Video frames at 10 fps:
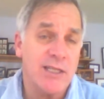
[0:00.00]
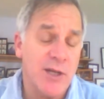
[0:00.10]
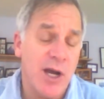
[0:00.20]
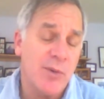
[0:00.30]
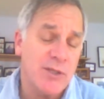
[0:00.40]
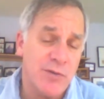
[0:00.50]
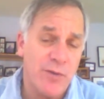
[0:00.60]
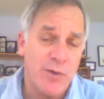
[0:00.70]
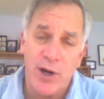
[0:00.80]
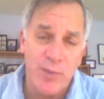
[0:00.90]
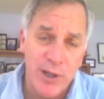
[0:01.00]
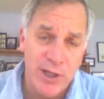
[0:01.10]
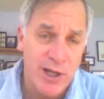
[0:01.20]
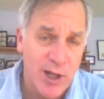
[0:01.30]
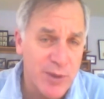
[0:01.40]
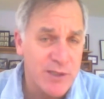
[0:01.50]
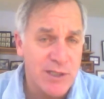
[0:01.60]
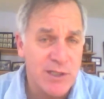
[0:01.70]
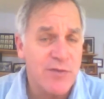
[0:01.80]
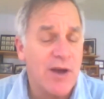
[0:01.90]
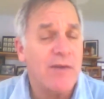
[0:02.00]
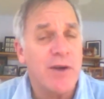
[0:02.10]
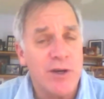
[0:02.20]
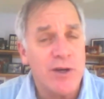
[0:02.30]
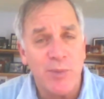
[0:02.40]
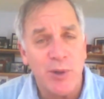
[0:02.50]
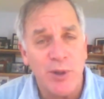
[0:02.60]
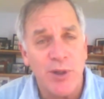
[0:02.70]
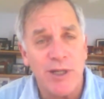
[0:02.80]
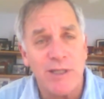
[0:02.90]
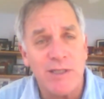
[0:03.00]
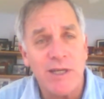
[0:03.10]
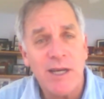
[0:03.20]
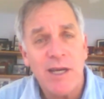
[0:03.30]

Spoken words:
It's almost a $400 million business, 500 employees.